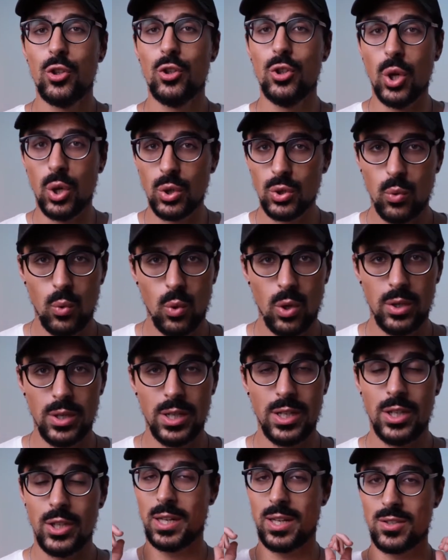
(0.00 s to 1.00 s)
don't
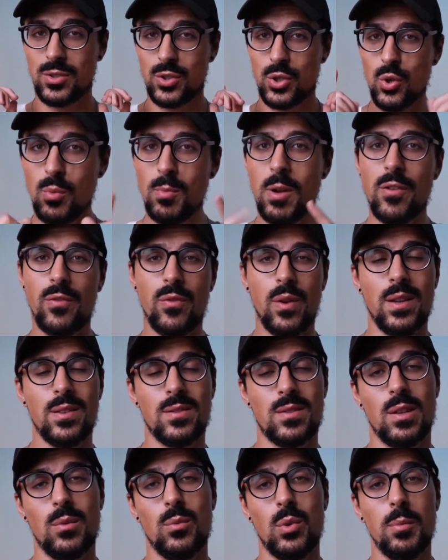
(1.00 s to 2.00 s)
worry, because you, my
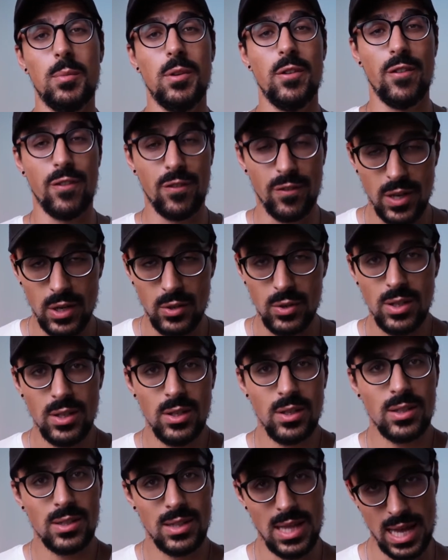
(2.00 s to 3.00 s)
friends, will be very
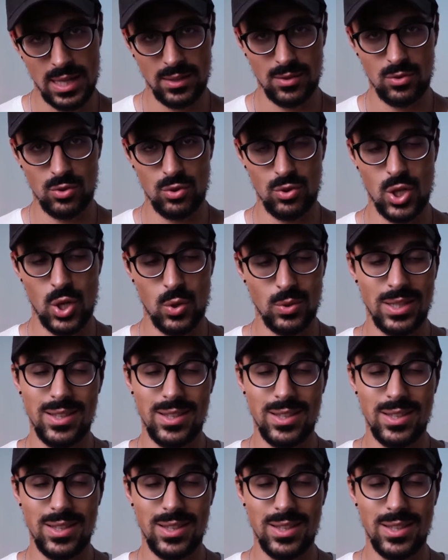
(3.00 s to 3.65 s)
glad to know